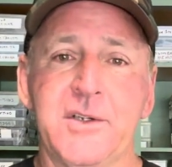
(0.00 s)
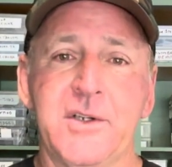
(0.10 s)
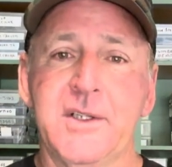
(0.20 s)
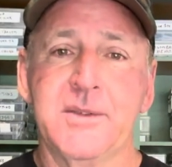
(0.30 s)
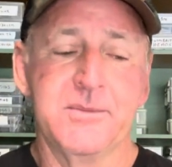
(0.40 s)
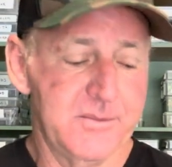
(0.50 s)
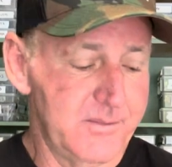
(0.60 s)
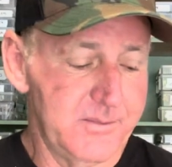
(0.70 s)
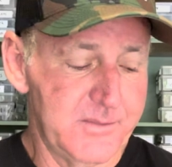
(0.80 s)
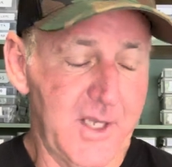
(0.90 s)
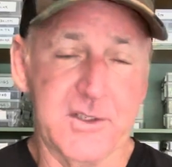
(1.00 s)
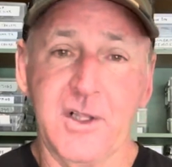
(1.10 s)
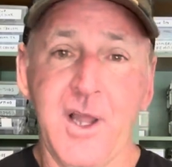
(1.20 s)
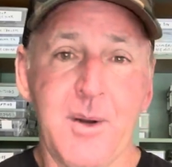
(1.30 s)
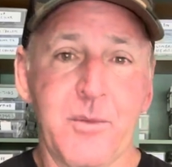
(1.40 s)
You're going to catch a
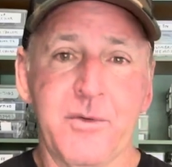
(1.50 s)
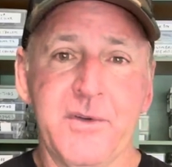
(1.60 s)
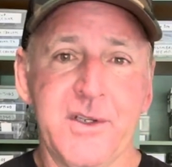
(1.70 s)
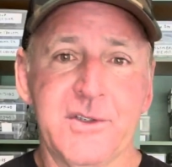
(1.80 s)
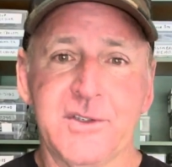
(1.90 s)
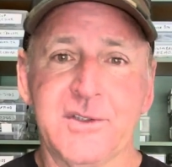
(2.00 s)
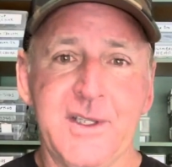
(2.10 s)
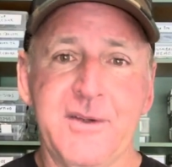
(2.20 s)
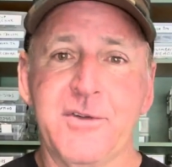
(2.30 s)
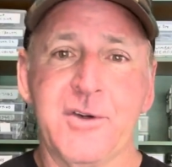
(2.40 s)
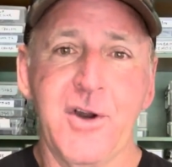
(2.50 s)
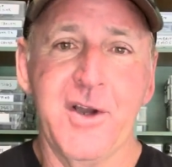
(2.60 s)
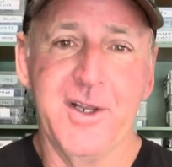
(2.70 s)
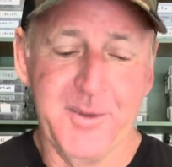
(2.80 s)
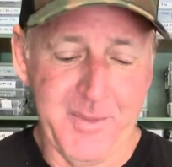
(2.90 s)
lot more fish. Just leave your
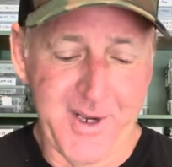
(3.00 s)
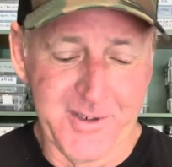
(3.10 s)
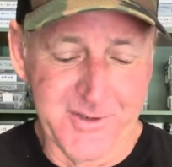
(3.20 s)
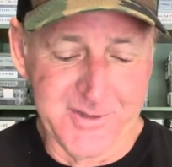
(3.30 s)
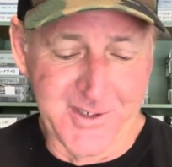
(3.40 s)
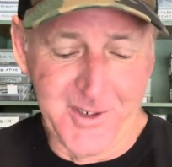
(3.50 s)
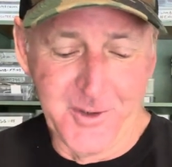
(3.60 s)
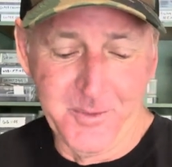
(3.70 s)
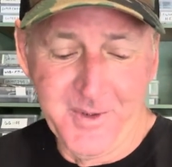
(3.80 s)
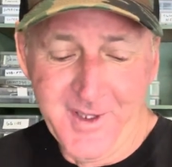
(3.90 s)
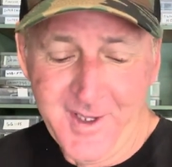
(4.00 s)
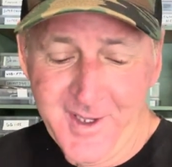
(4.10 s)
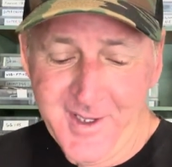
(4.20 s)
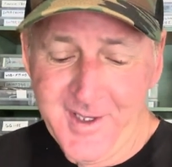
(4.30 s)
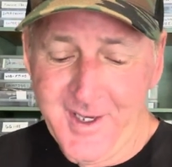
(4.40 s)
crawdad patterns at home.
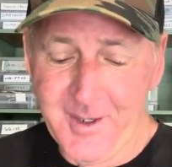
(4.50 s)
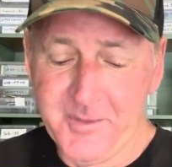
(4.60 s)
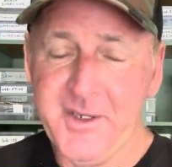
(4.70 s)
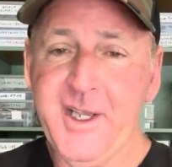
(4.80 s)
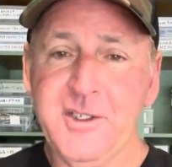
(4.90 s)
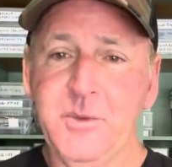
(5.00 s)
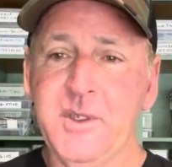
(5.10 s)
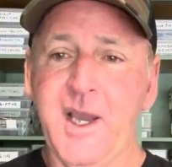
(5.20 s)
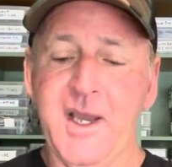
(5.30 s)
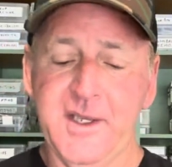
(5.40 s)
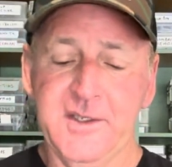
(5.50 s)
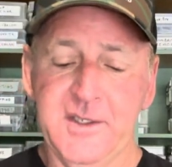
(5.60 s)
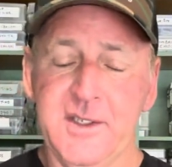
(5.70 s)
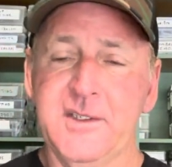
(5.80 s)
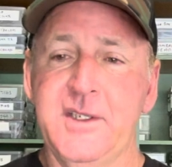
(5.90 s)
The next one,
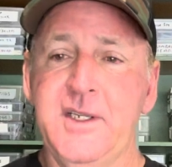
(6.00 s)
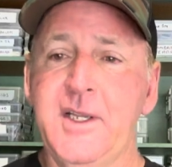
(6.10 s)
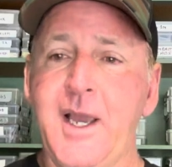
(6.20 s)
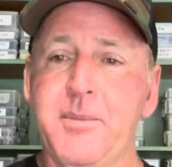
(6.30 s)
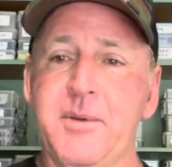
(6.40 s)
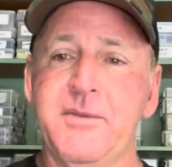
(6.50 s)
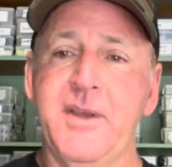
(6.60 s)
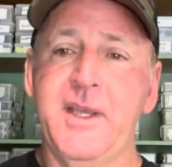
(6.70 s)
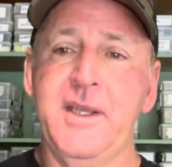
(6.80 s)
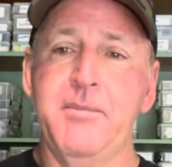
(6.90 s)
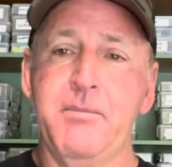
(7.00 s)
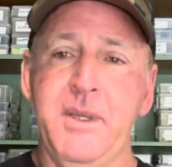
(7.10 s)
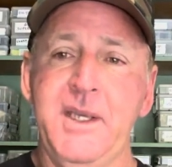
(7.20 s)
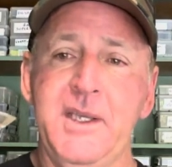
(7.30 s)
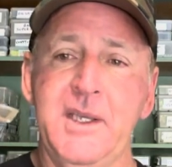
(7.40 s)
guys, is any type of a
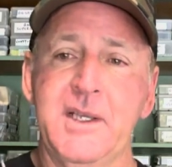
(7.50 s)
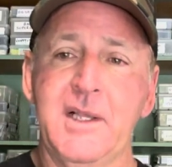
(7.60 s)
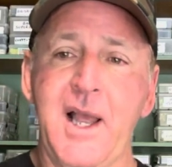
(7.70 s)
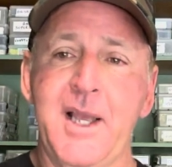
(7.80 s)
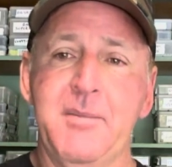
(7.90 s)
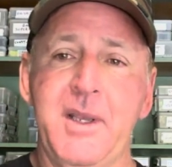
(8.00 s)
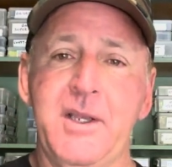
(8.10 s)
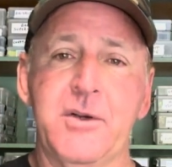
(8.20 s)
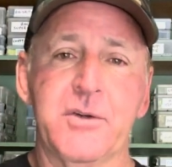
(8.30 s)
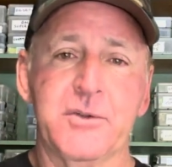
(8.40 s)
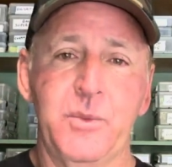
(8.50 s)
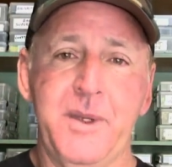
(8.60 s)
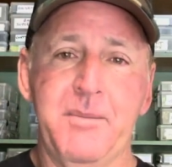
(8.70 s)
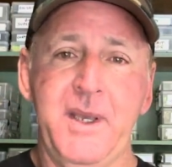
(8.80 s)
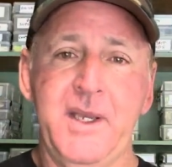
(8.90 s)
big glide bait or
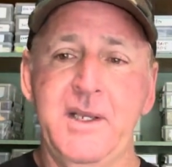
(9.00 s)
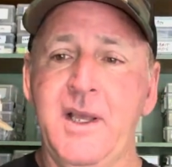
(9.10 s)
swim bait.